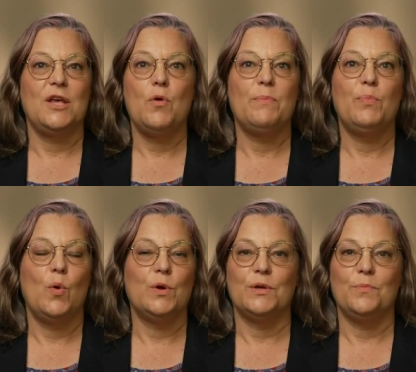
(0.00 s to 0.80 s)
so
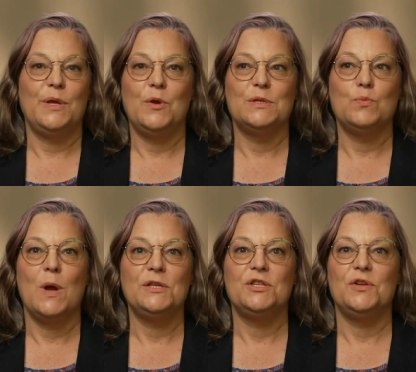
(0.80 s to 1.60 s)
important because
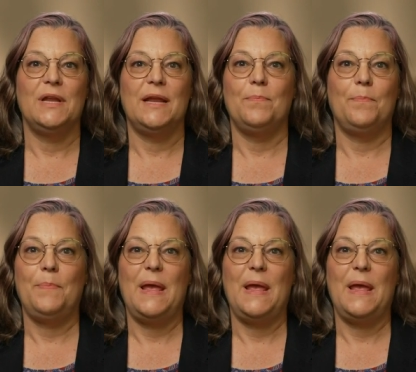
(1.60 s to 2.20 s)
once you let